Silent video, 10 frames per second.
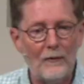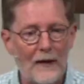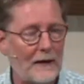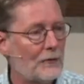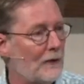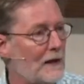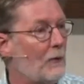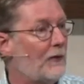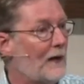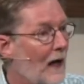agree with
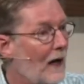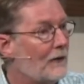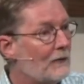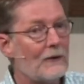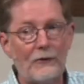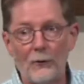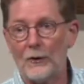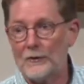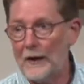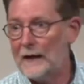the other
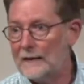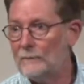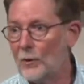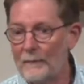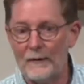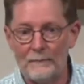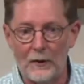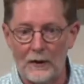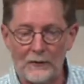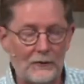authoritative Mormon
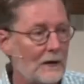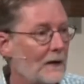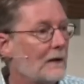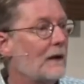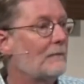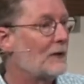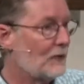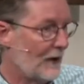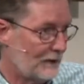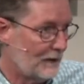books can be
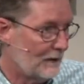trusted.